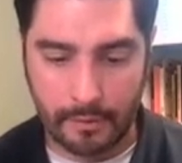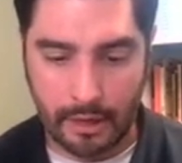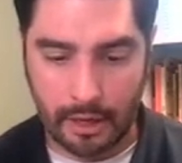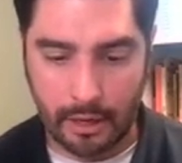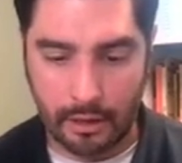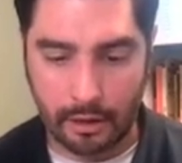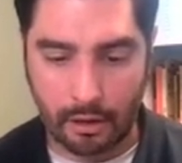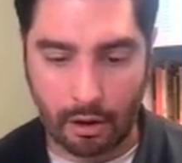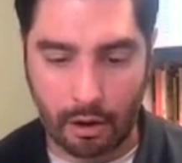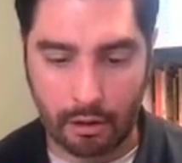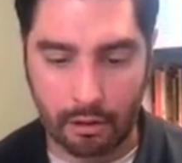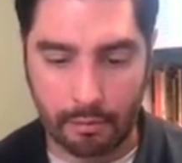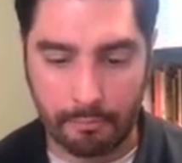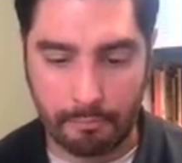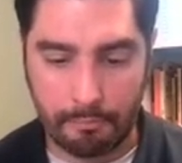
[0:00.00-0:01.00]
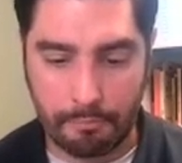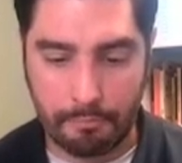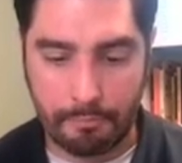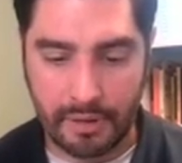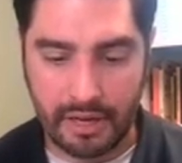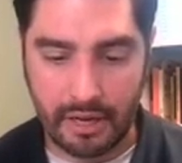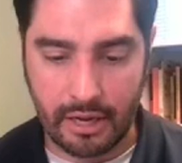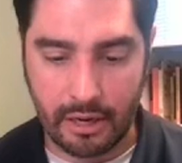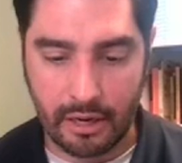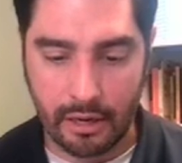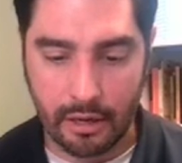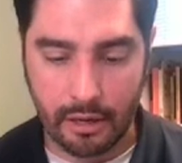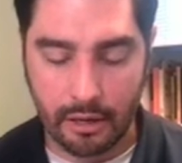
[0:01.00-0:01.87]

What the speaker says: in column B.